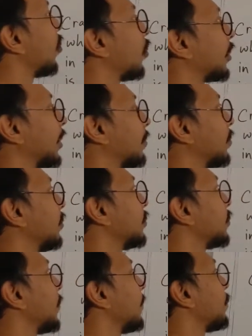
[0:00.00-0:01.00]
or
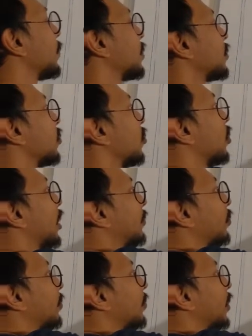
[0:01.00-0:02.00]
cables, so it
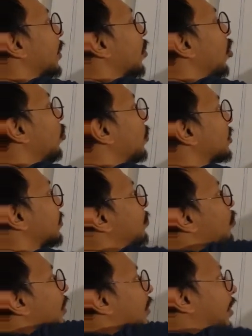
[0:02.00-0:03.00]
will be always a
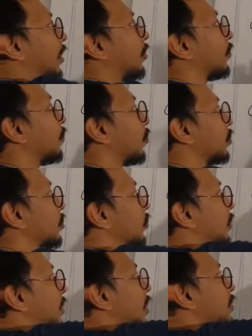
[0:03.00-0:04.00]
pulling kind of force. So
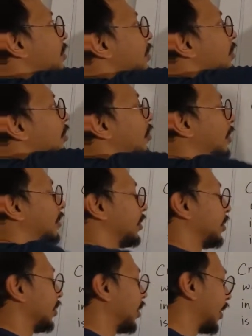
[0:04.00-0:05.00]
tension is
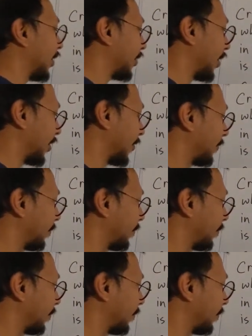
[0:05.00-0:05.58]
directed like that.